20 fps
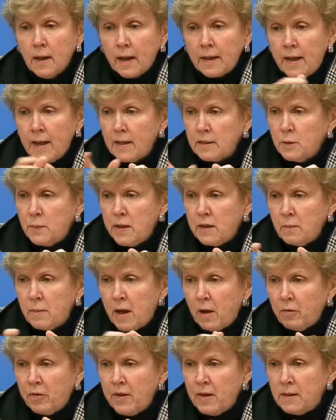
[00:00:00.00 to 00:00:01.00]
I can't speak
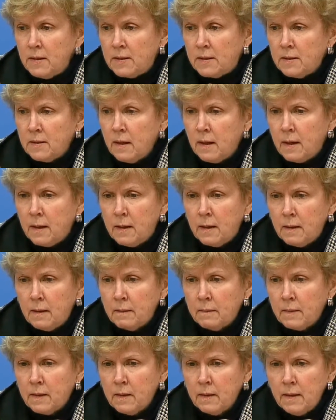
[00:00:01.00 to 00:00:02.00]
about these
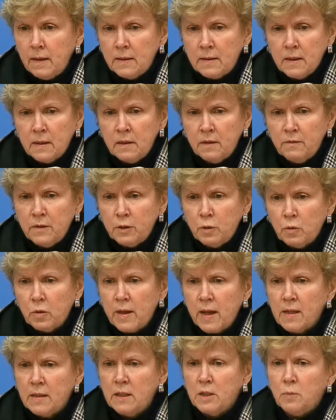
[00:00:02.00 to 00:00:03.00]
individual
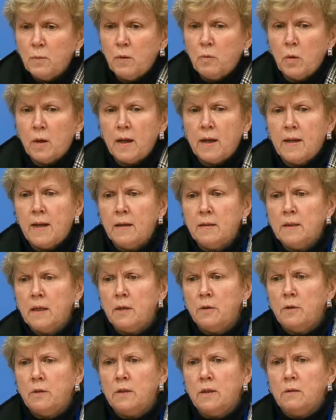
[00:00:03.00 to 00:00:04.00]
cases, but what I can
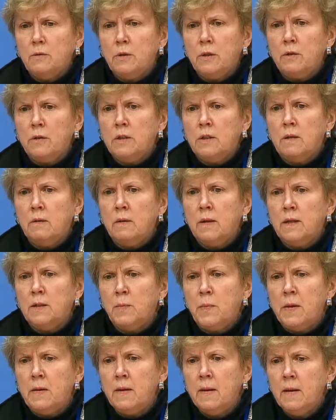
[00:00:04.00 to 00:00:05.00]
tell you, the Secretary General
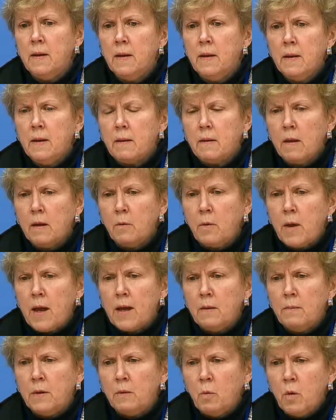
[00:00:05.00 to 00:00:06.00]
has been, you know,
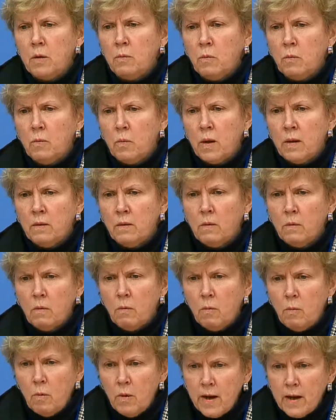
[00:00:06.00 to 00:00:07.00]
adamant. When
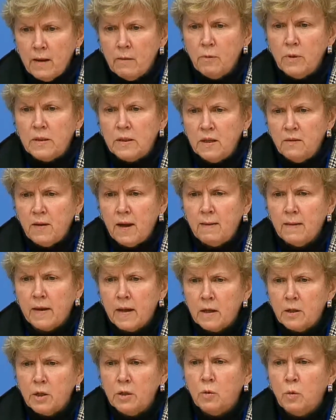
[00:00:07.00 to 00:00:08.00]
we receive
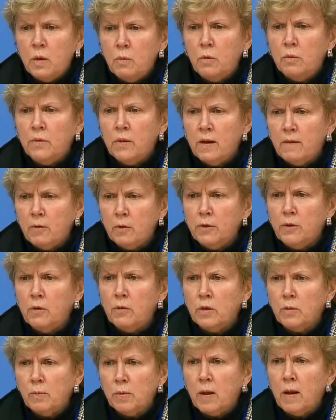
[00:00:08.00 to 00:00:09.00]
allegations, we will never
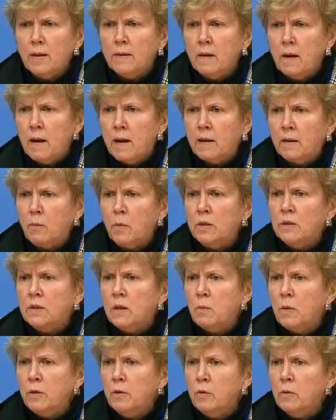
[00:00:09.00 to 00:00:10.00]
turn a blind eye. And when
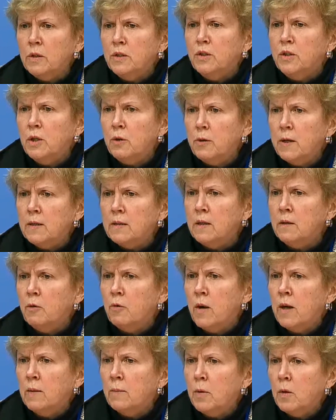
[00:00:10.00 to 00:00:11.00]
someone who is serious and
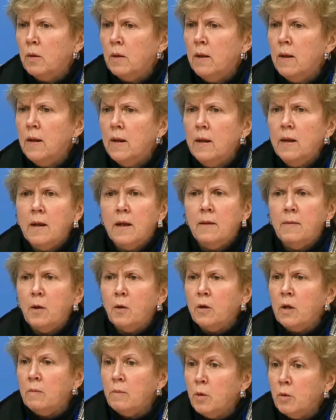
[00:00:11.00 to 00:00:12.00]
credible in
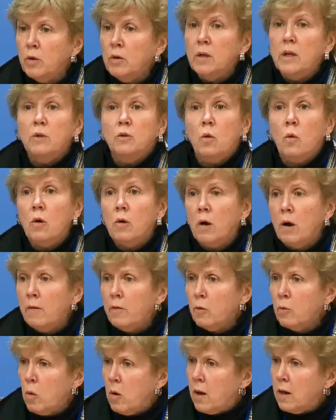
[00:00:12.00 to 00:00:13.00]
their communities or
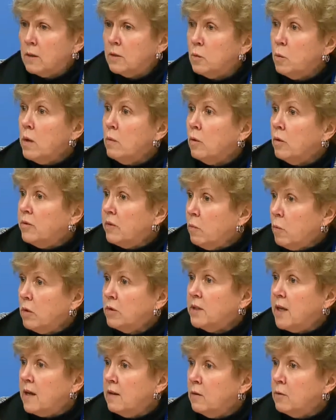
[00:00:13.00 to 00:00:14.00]
otherwise, we'll
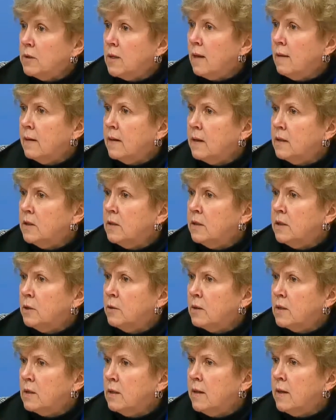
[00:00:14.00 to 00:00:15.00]
take those allegations
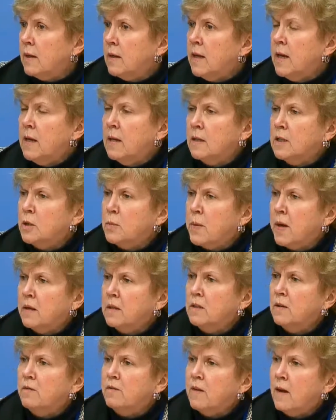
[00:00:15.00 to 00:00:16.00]
seriously. And he
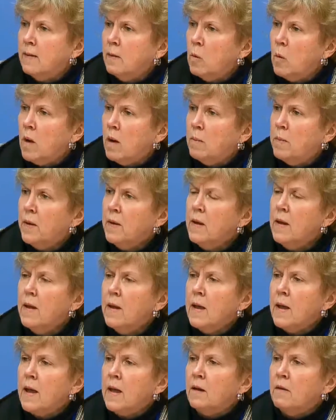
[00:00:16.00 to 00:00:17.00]
expects a follow-up
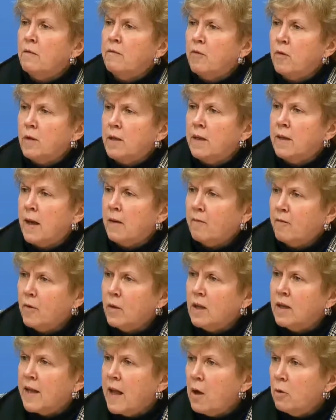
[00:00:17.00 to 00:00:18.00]
and a
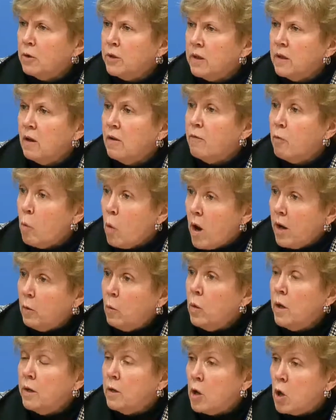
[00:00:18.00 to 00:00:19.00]
full accounting of
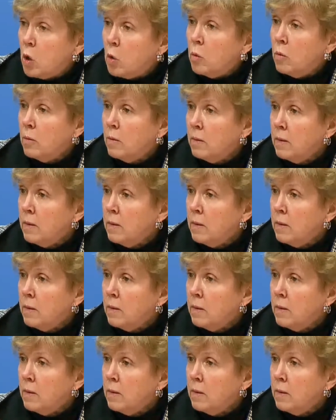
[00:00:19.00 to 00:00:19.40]
what we know.